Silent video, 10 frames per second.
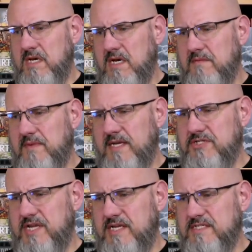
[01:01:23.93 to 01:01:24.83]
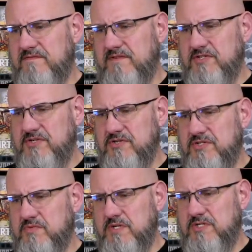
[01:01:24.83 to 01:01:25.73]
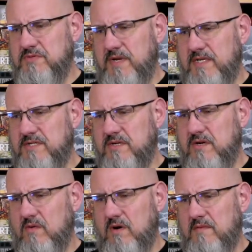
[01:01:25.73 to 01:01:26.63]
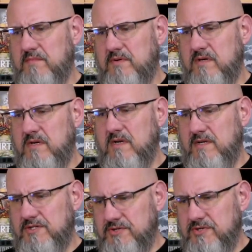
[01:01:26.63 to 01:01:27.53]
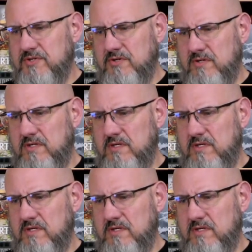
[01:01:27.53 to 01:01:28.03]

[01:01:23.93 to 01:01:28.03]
Unmatched has adventures, which makes it co-op. True.